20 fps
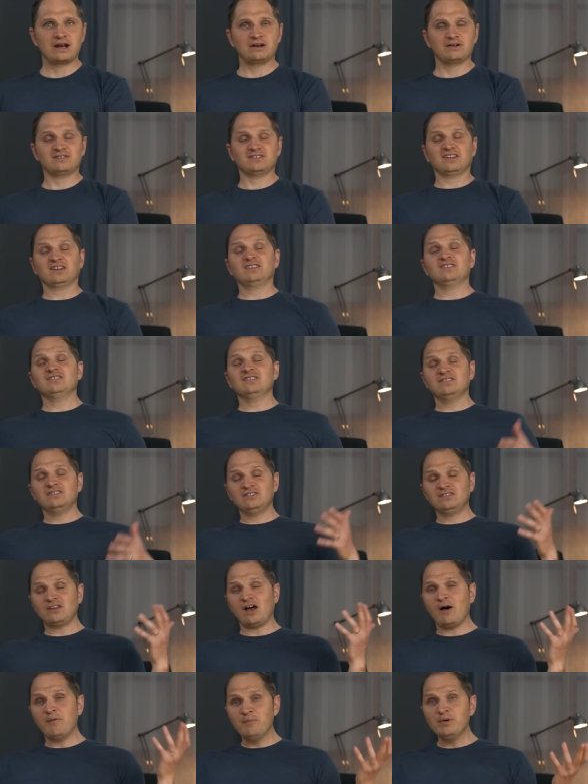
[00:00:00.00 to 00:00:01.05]
It's like
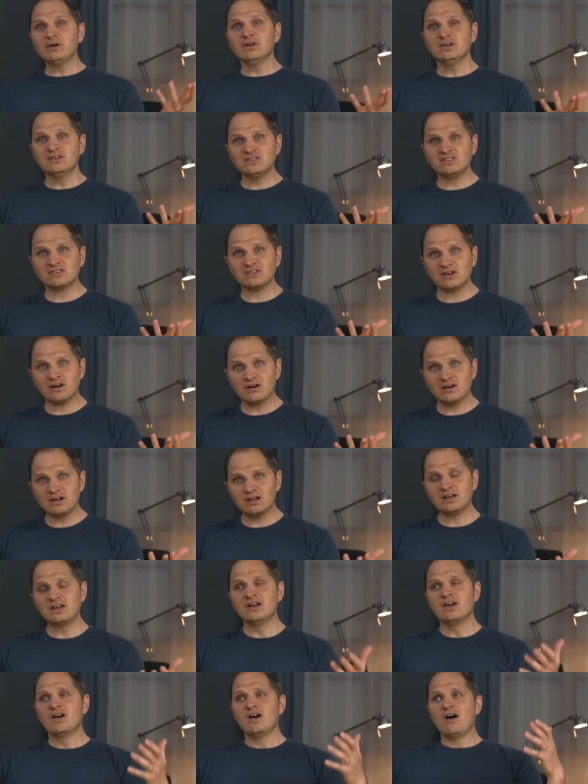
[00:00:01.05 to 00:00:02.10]
summer is
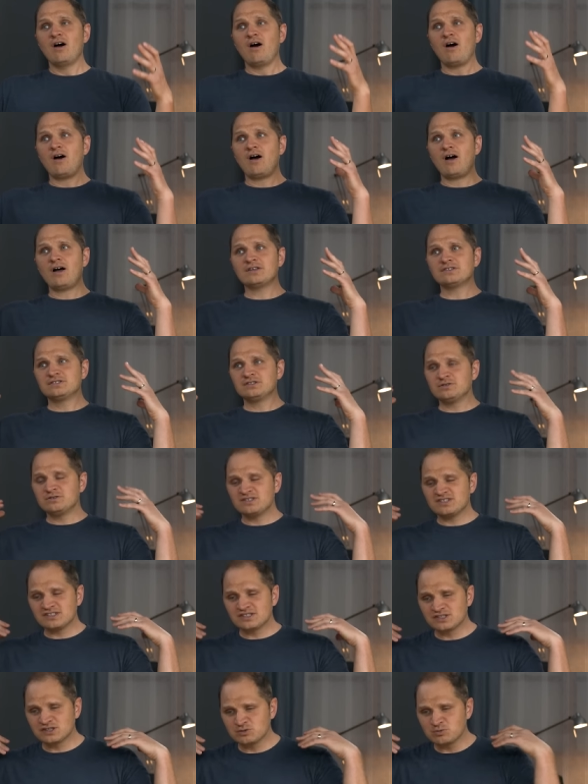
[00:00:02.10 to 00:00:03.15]
starting uh, you just